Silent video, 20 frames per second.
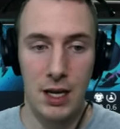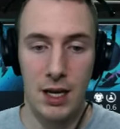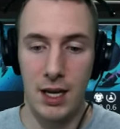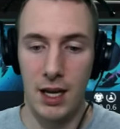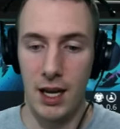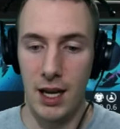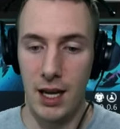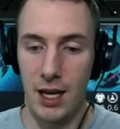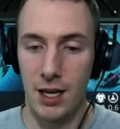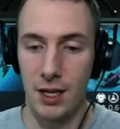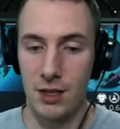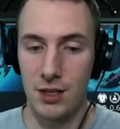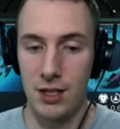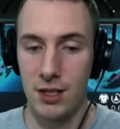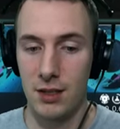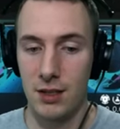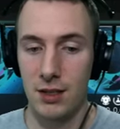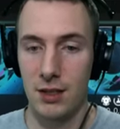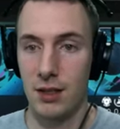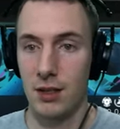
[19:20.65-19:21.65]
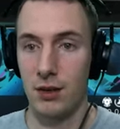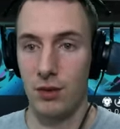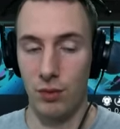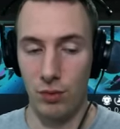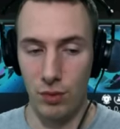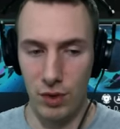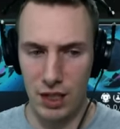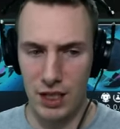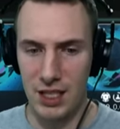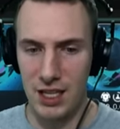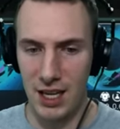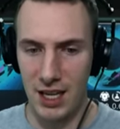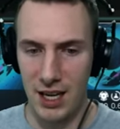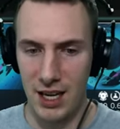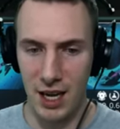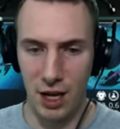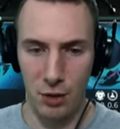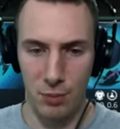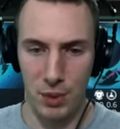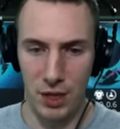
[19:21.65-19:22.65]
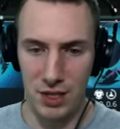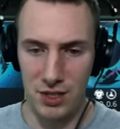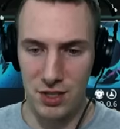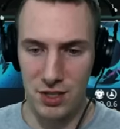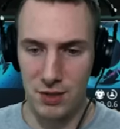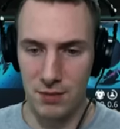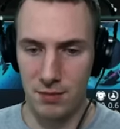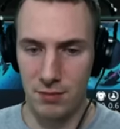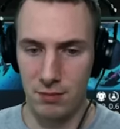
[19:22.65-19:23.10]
and really kind of help us